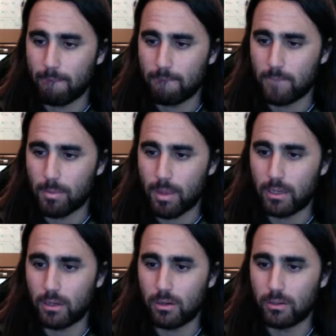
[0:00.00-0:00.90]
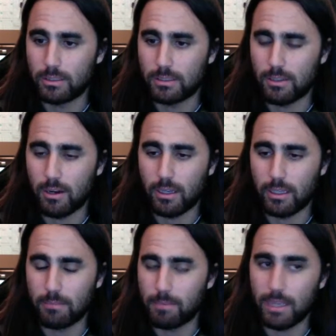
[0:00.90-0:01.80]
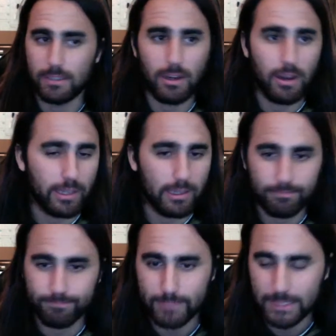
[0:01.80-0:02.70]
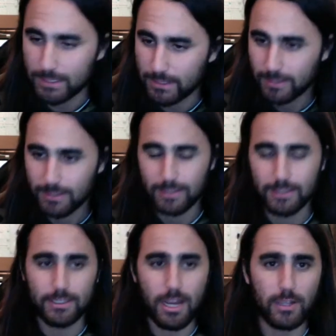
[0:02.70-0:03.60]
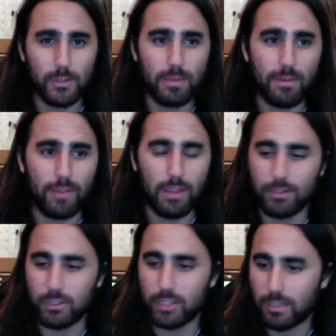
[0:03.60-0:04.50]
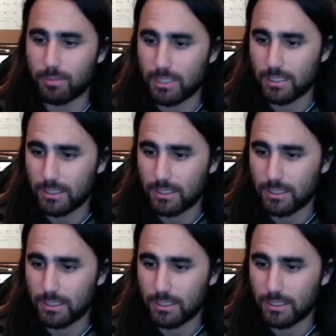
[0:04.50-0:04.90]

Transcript: From Idaho and Targi, man. Targi's one of my favorite trips.